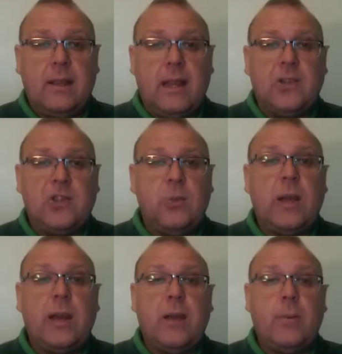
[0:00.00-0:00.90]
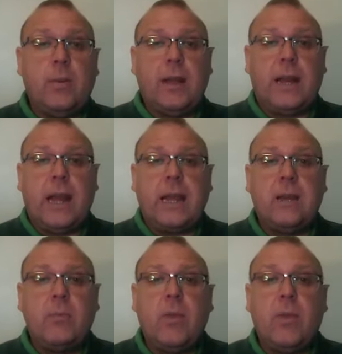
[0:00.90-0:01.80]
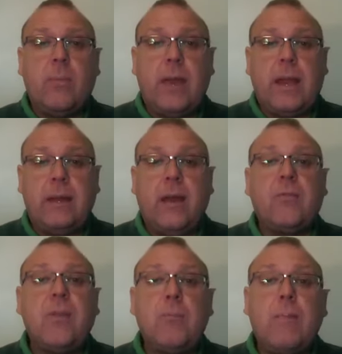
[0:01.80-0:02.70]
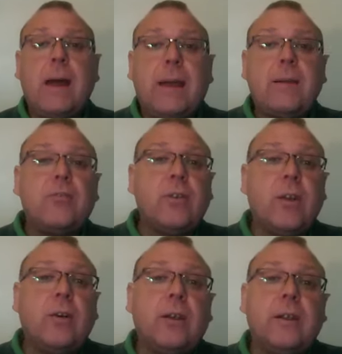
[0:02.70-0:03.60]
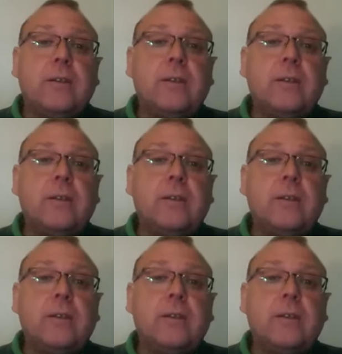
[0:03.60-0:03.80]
And she went up and laid him on the bed of the man of God.